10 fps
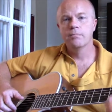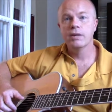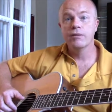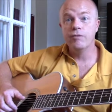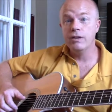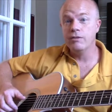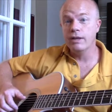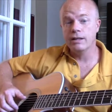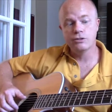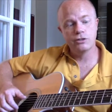If even
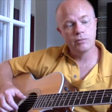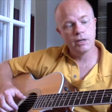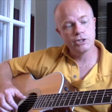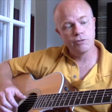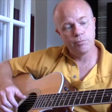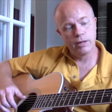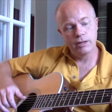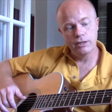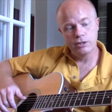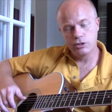that's too much, if playing
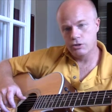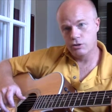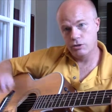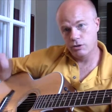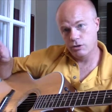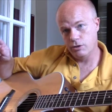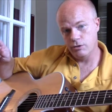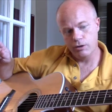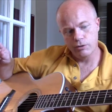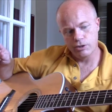these two
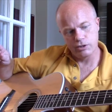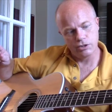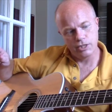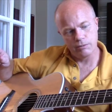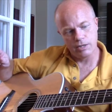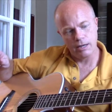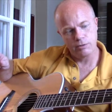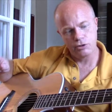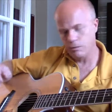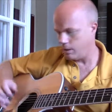notes at the same time is
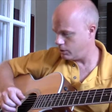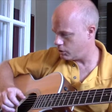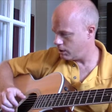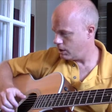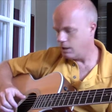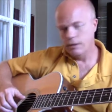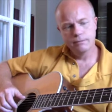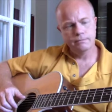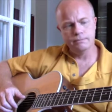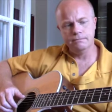too much,
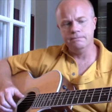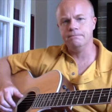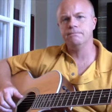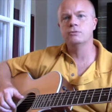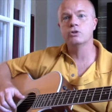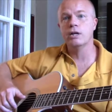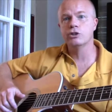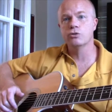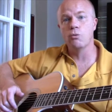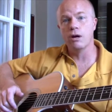try
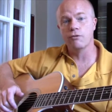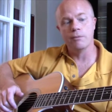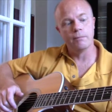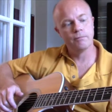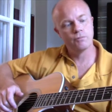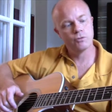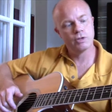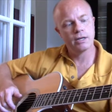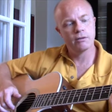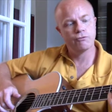just one of them.
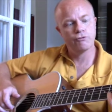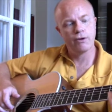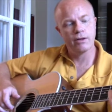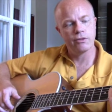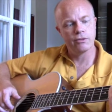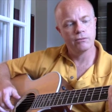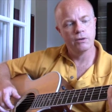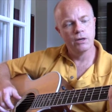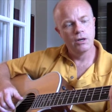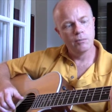Try to fret,
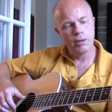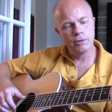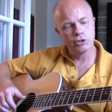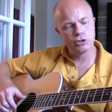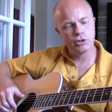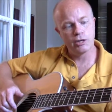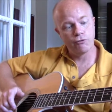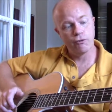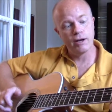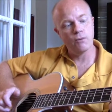maybe just try to
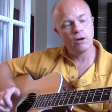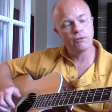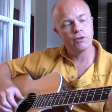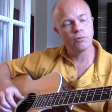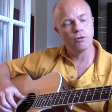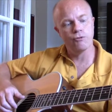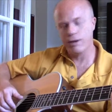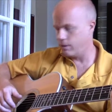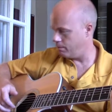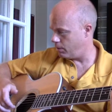fret one of them or
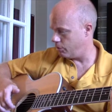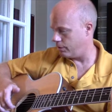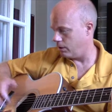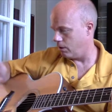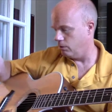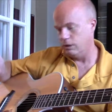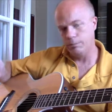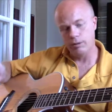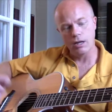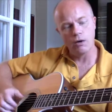fret them both and
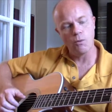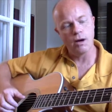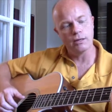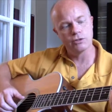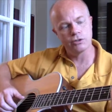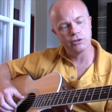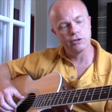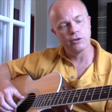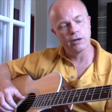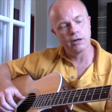only pluck one. So you're
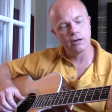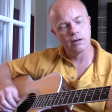going.